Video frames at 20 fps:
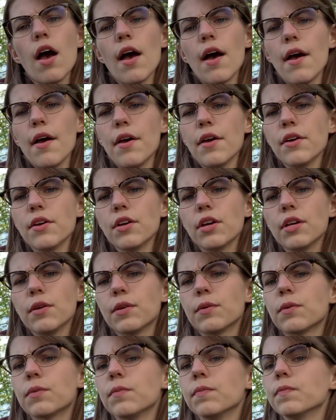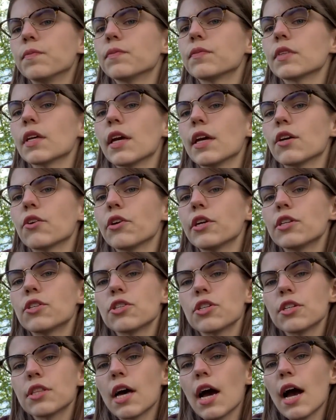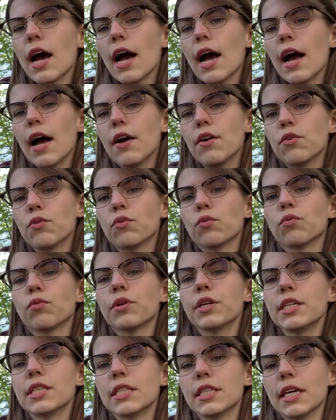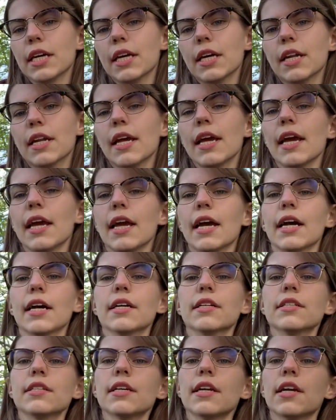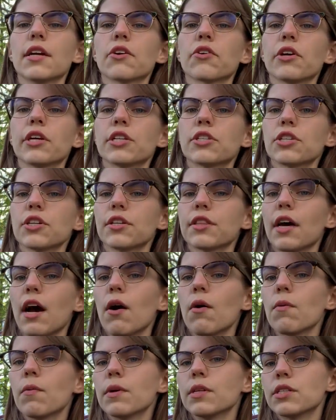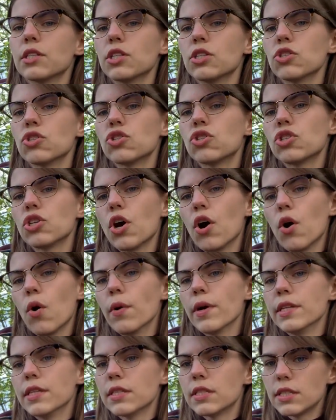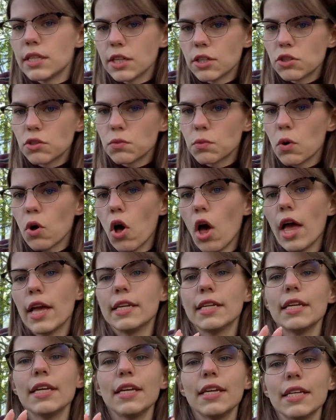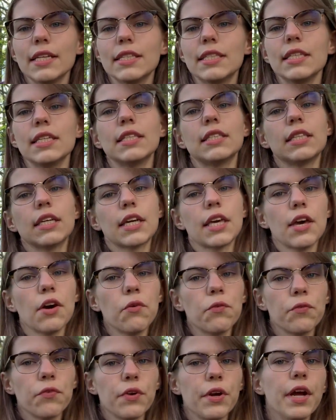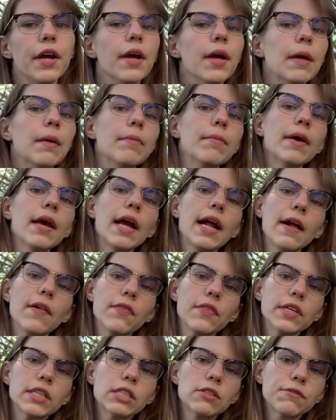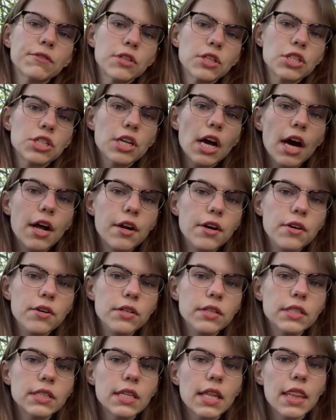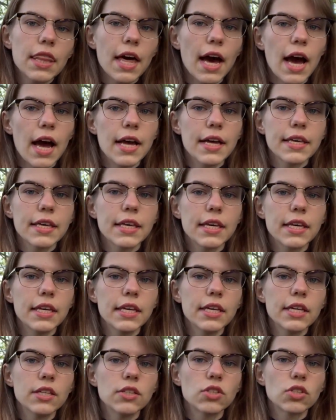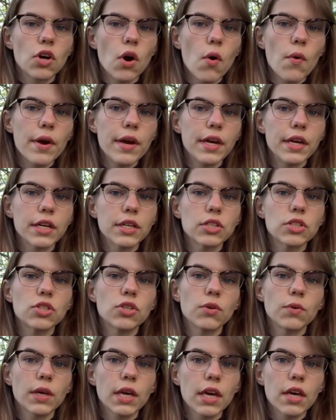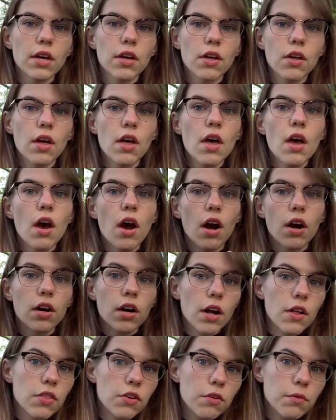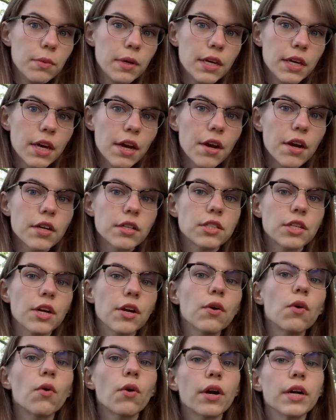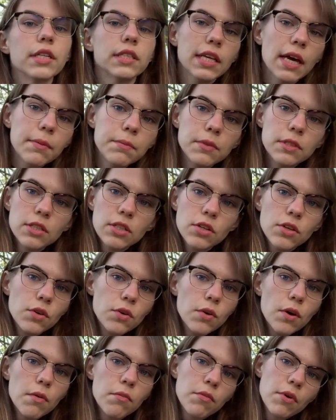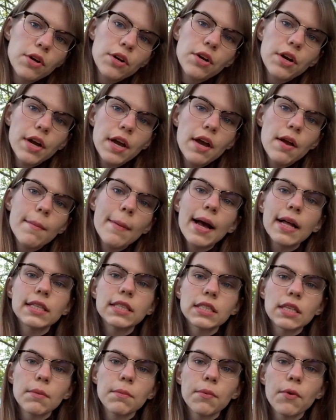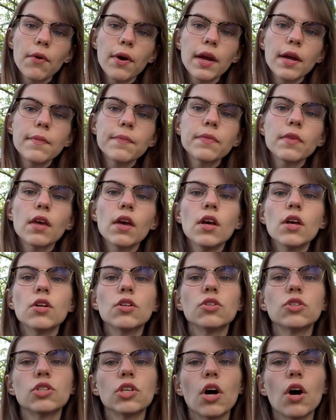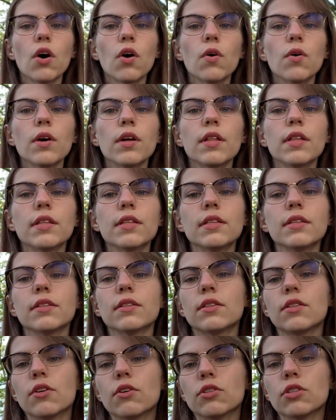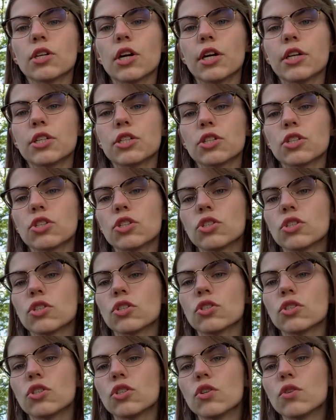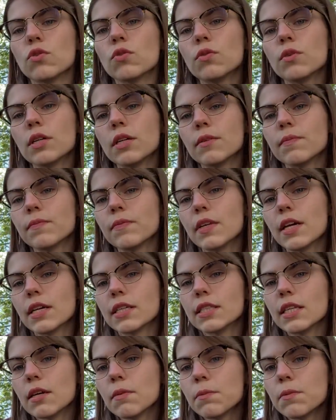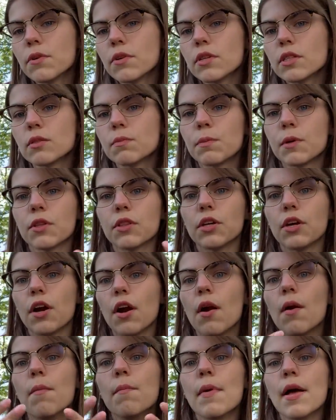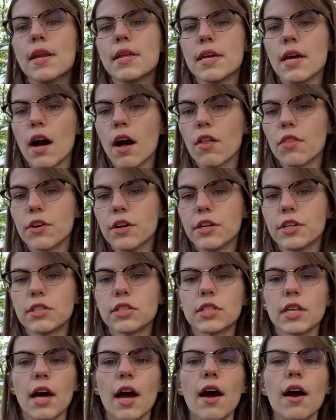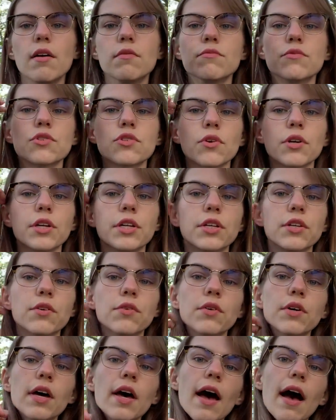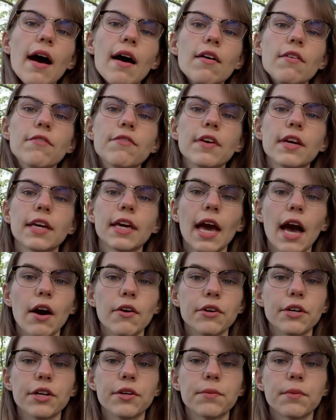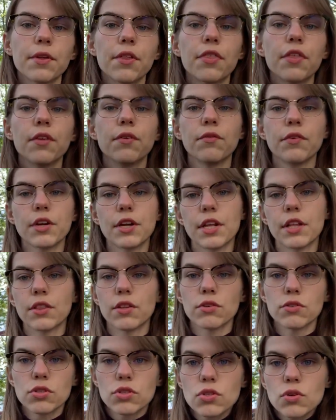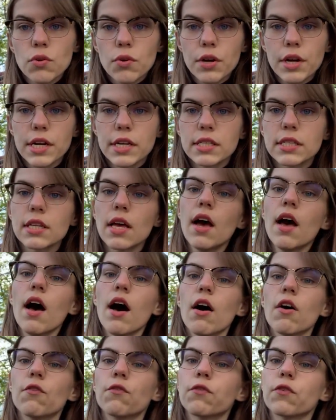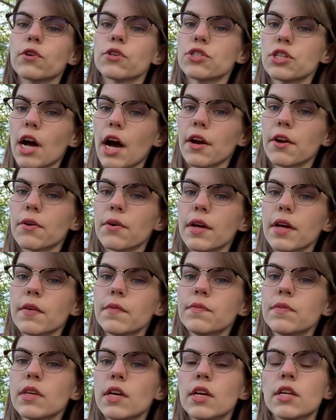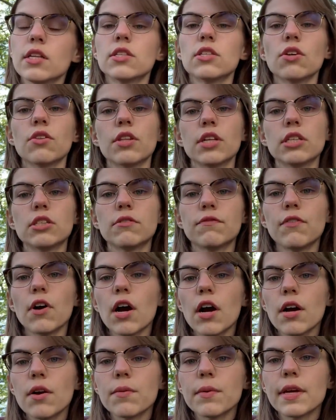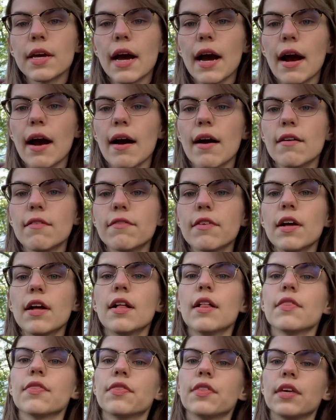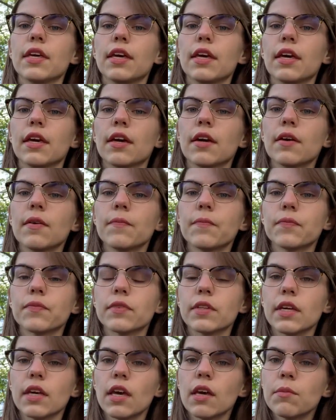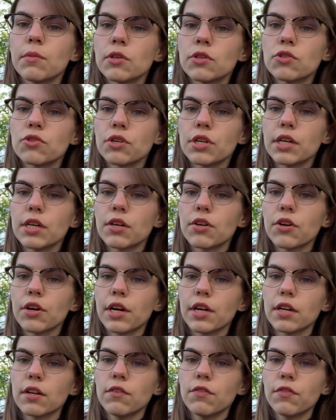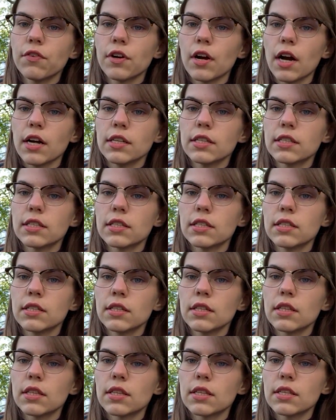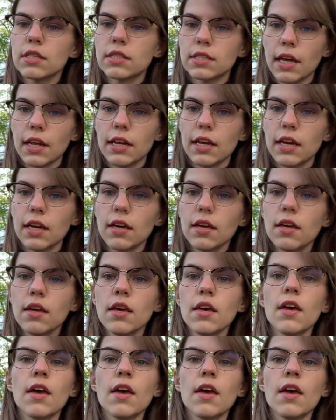a creature that had reason, and a creature that wasn't so instinctual and easy to kill for him. And this foreshadows that he is going to kill our other main character, or attempt to murder him at some point. So those are just two examples, but there are many others that I'm sure you have encountered within reading those stories of foreshadowing. So thus far we have the imagery created for us in the setting,